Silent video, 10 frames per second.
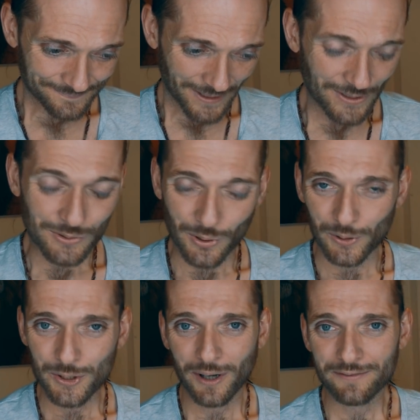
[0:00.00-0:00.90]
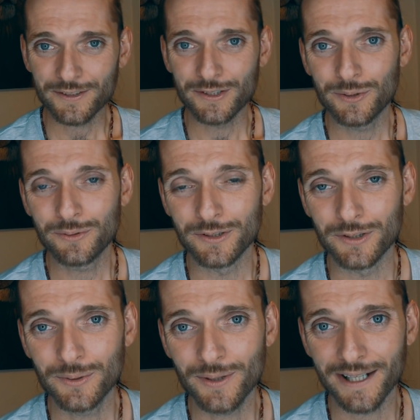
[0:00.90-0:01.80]
And all you have to
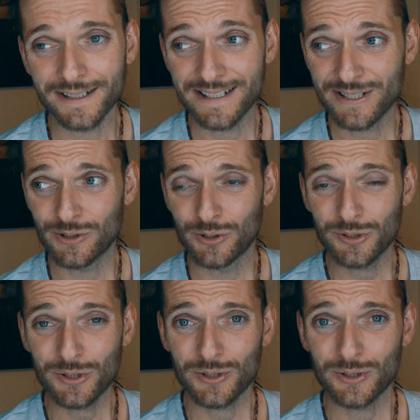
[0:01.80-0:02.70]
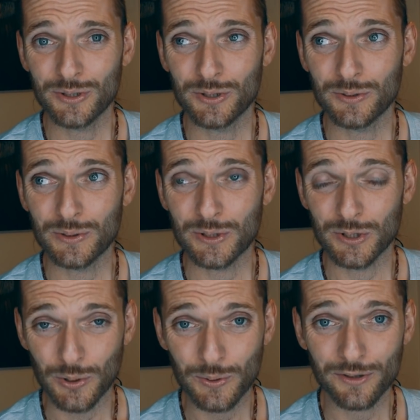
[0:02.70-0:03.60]
do that is to just
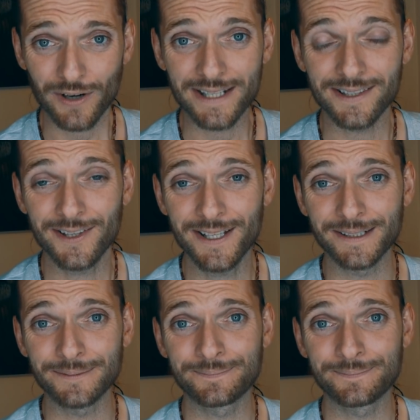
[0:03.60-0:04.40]
do the right thing.